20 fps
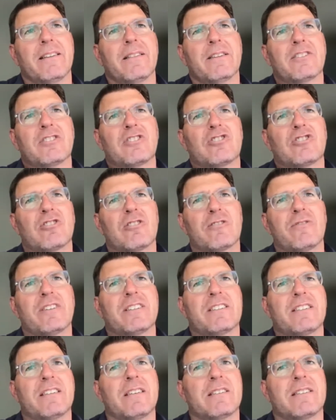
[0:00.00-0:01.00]
The
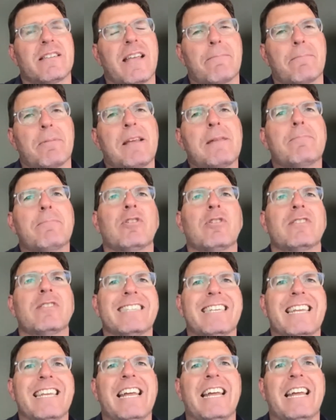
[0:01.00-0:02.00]
services that people
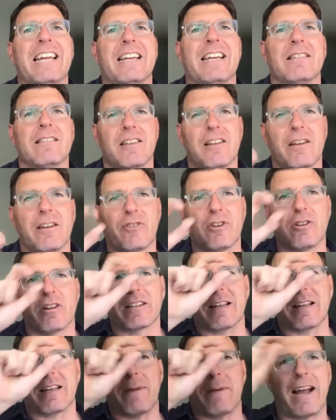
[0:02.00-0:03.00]
need, if you
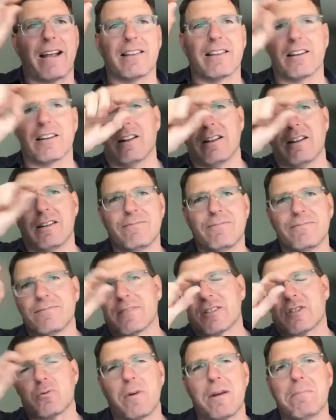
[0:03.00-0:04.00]
looked at my little
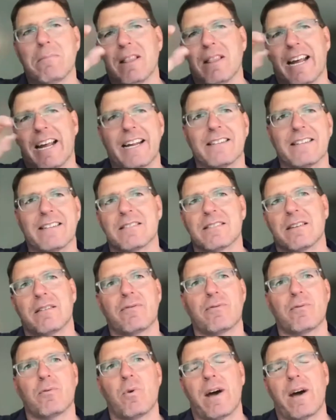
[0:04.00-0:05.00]
swim lanes
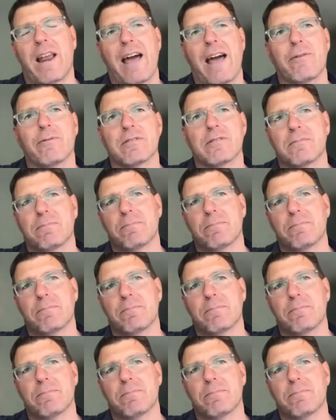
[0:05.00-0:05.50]
of what I was,